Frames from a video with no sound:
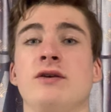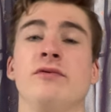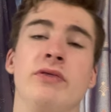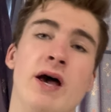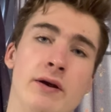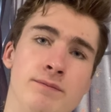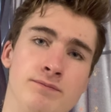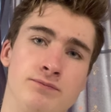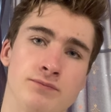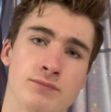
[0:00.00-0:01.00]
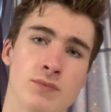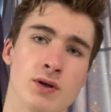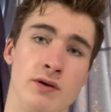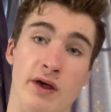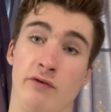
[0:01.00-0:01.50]
even then.
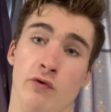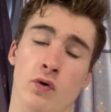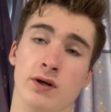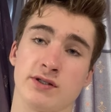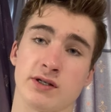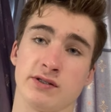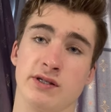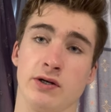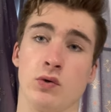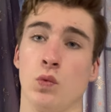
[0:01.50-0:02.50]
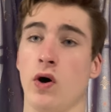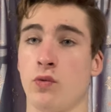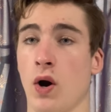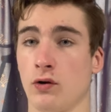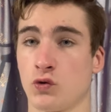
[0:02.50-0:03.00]
Therefore, it's considered a
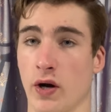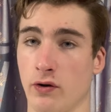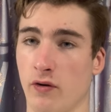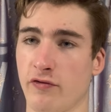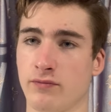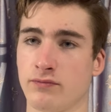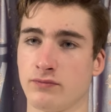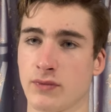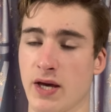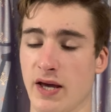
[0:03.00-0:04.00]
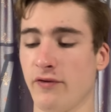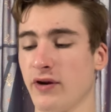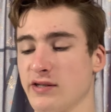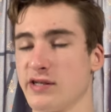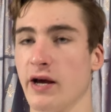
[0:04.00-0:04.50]
worthwhile trade-off. If,
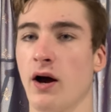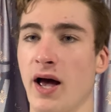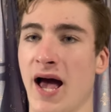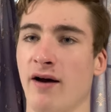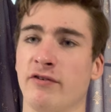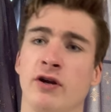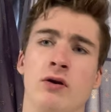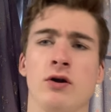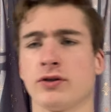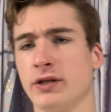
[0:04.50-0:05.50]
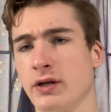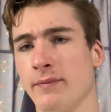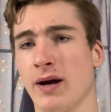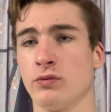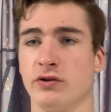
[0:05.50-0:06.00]
let's say, I have an allotted
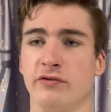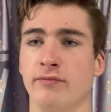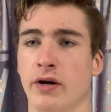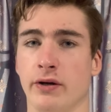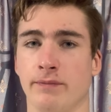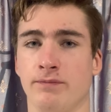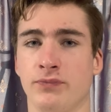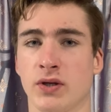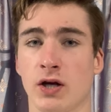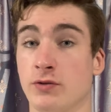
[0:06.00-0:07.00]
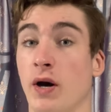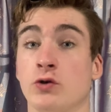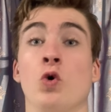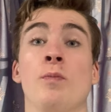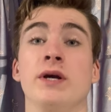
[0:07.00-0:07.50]
amount of money to buy
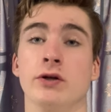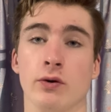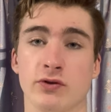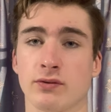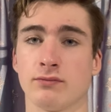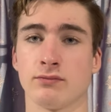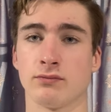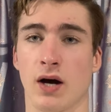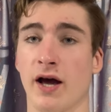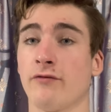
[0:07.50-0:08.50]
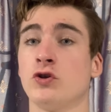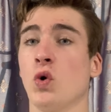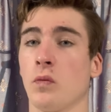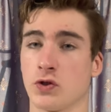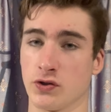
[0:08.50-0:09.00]
torpedoes, I have
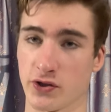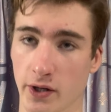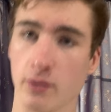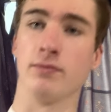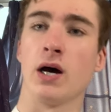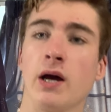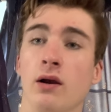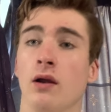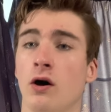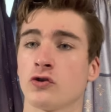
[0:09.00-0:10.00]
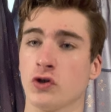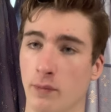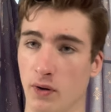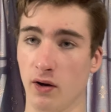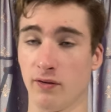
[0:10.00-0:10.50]
two options. I can buy a large
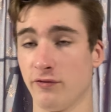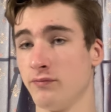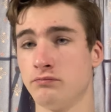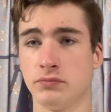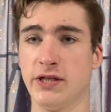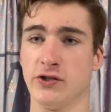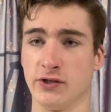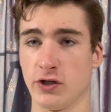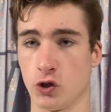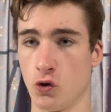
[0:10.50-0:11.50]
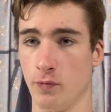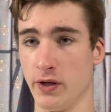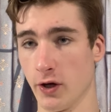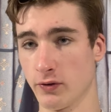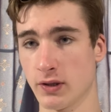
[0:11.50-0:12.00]
number of decent-ish
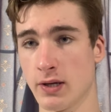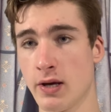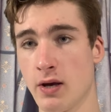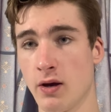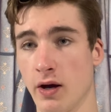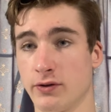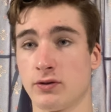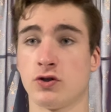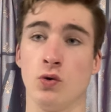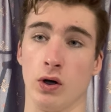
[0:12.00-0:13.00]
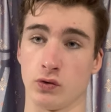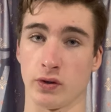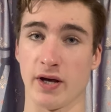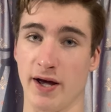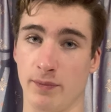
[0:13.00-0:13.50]
torpedoes at
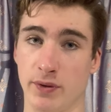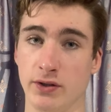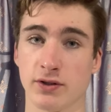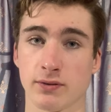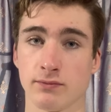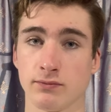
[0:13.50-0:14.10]
200k apiece,